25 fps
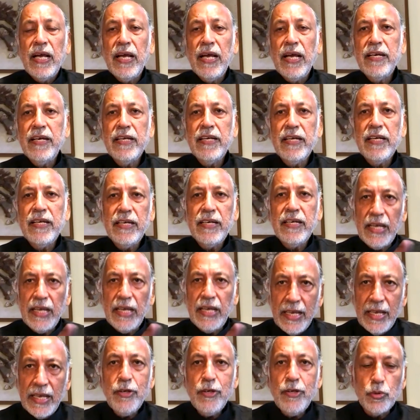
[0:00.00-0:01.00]
And in
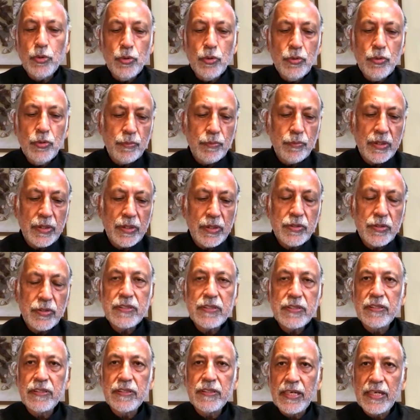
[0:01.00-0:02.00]
N U, because
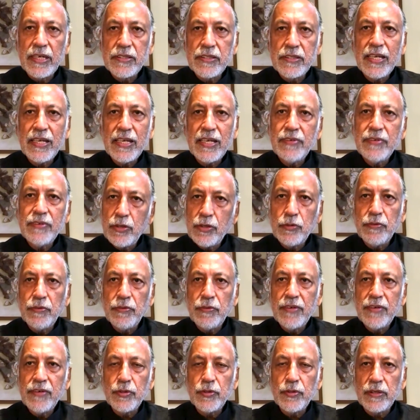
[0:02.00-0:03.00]
it's in Rajasthan, we had to
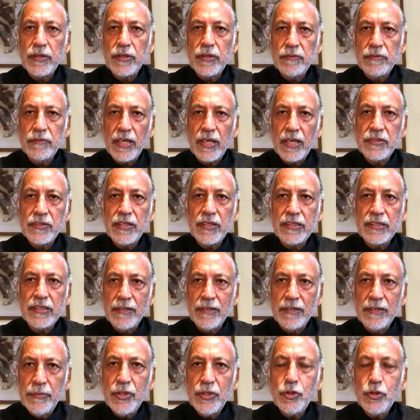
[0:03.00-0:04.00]
wait for the Rajasthan
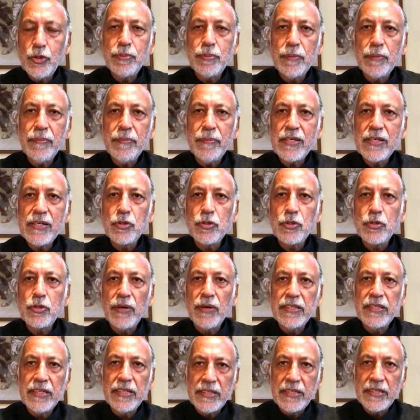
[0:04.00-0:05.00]
government to permit. So
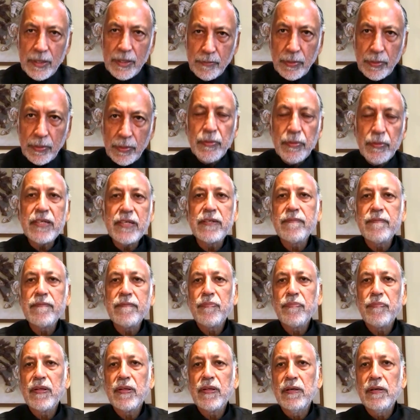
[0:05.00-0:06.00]
while they did permit,
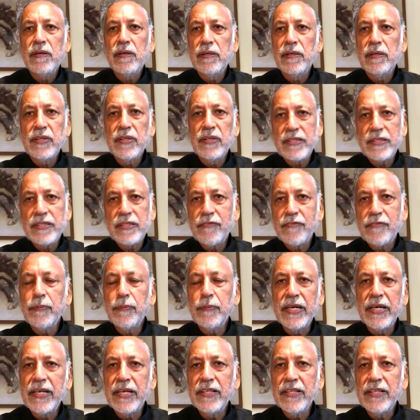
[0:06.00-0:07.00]
uh, they said from
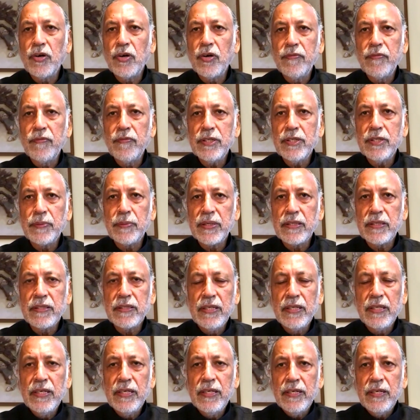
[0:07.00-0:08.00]
eighteenth onward, but
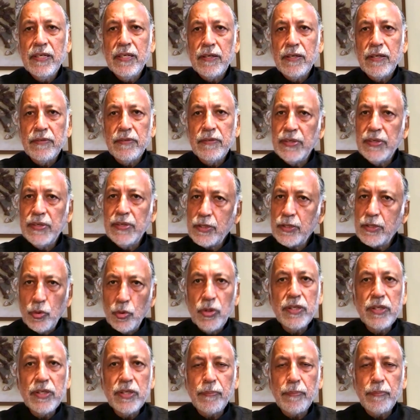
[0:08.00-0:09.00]
we had
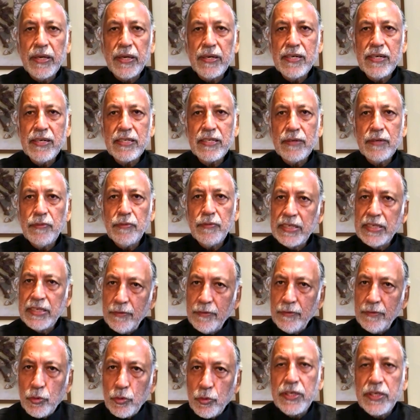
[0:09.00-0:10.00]
told the parent that we'll
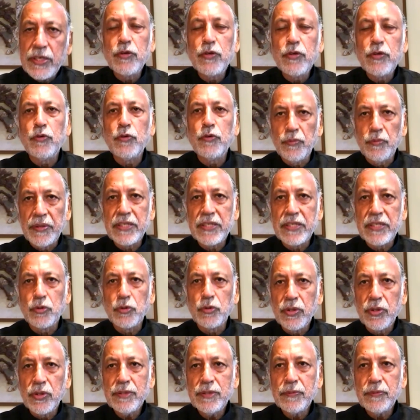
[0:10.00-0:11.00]
give you three to four weeks
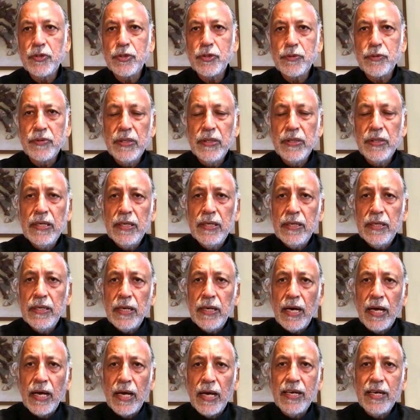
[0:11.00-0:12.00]
notice because mm-hmm.
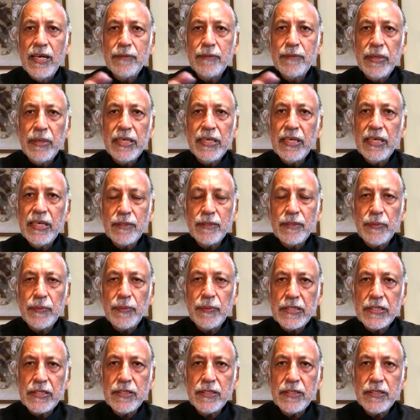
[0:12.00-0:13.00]
unlike many other
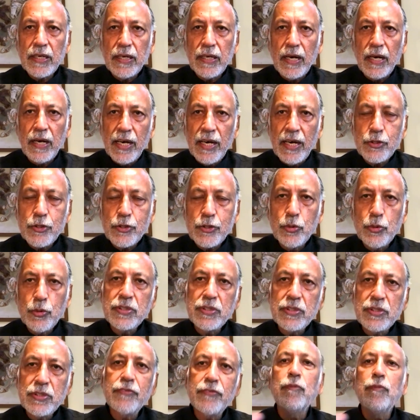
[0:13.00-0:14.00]
places, our
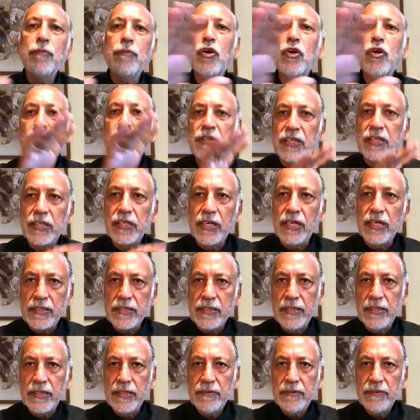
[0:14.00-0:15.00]
students are from all over the
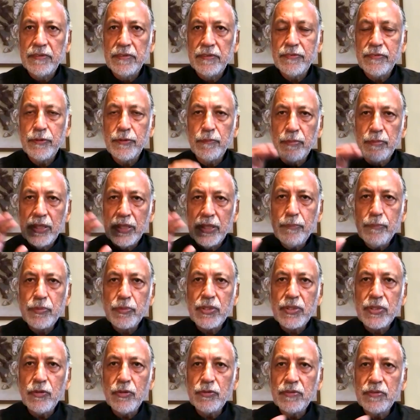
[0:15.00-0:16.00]
country. We mm-hmm. are from deep
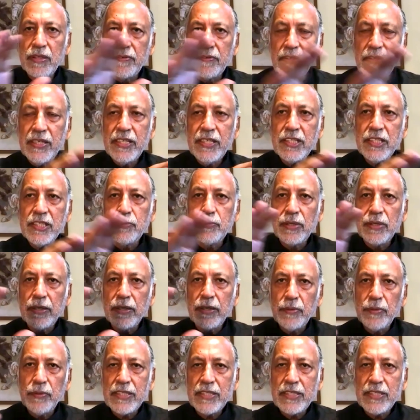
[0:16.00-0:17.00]
south, east, we are
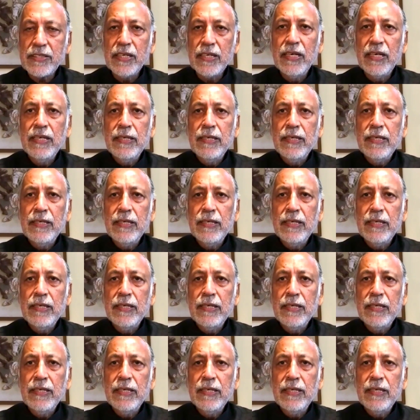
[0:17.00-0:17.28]
west.